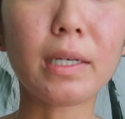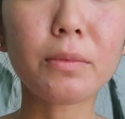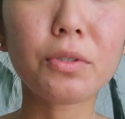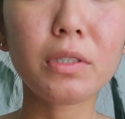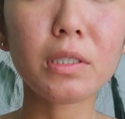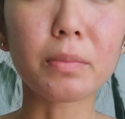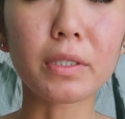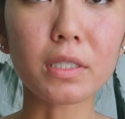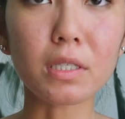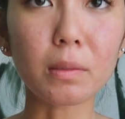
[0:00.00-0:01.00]
am going to
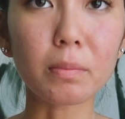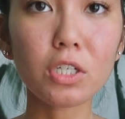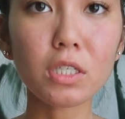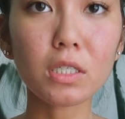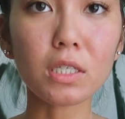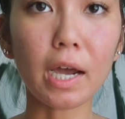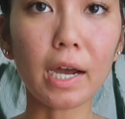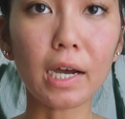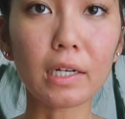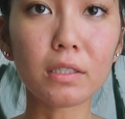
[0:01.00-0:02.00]
bring this up just a
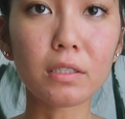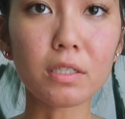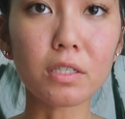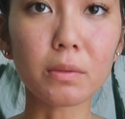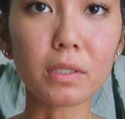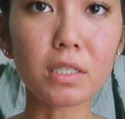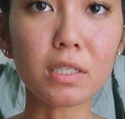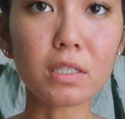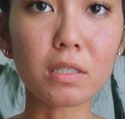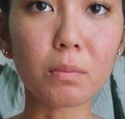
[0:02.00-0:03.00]
tad so it
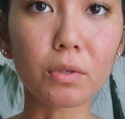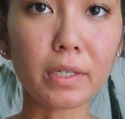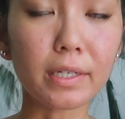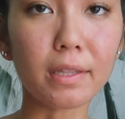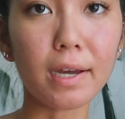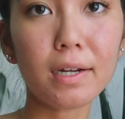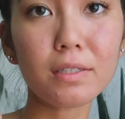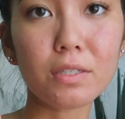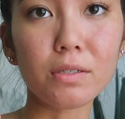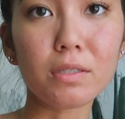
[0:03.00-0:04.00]
sits more like
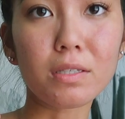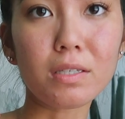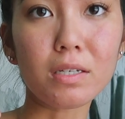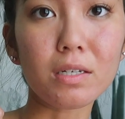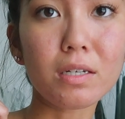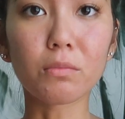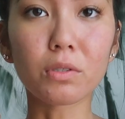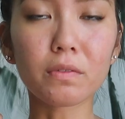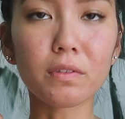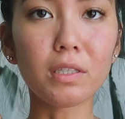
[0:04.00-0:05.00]
that, so you can see
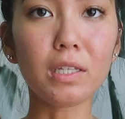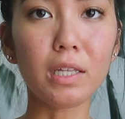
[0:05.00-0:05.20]
more of the